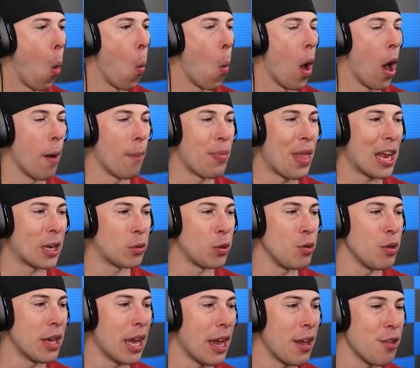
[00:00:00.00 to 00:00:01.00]
Well, that's what
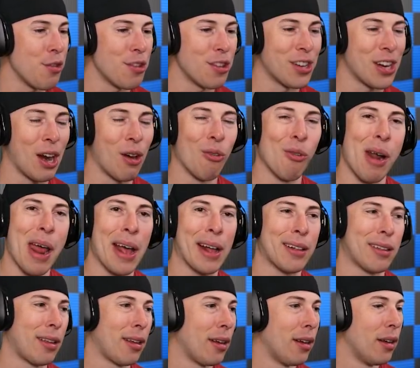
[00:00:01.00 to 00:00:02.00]
you get. You just got wrecked.